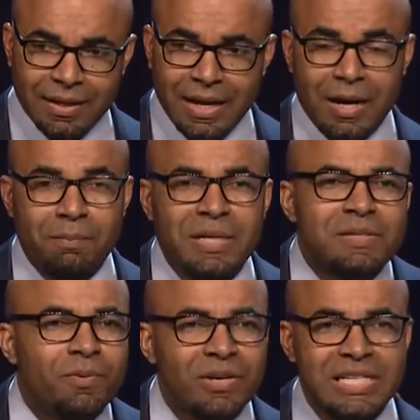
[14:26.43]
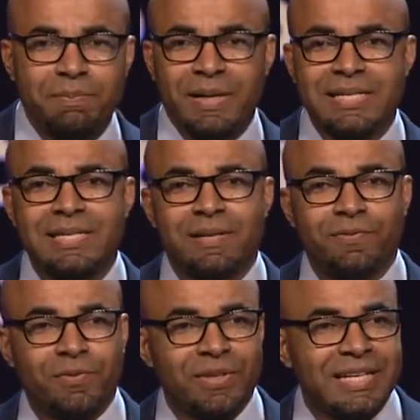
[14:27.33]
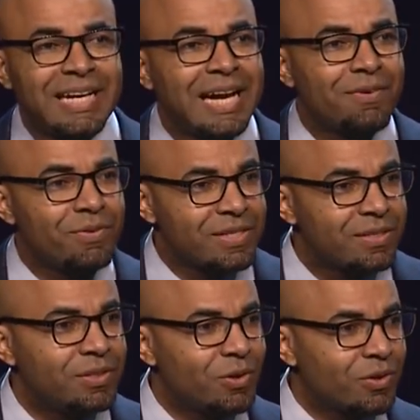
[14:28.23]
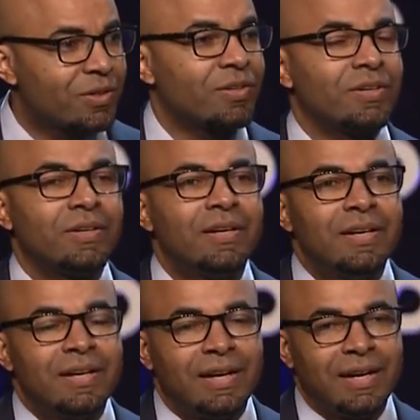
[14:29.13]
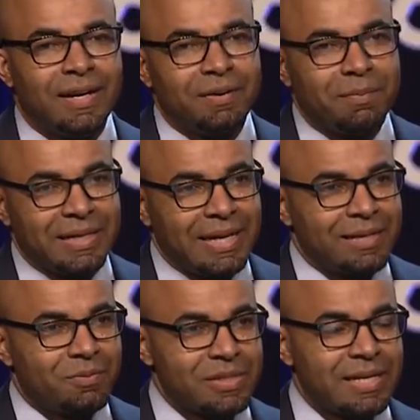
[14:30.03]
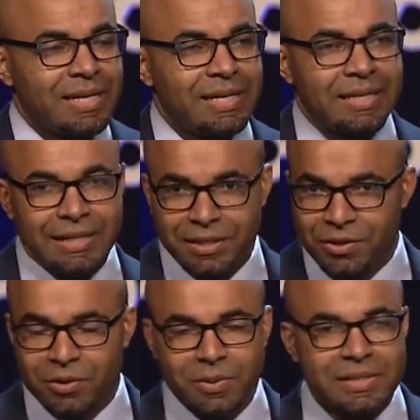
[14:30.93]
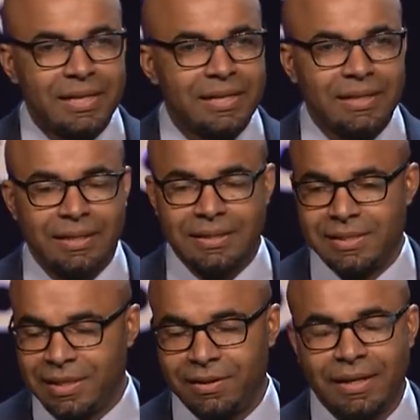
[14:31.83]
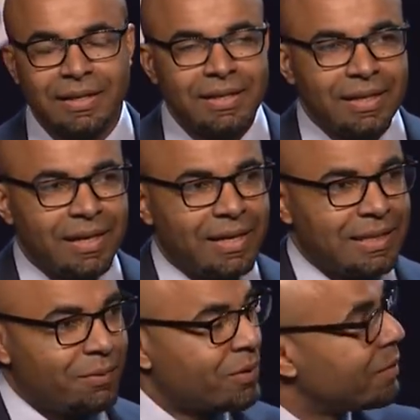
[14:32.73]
much more expensive for the average New Yorker Manhattan was getting and New York was getting, et cetera. They would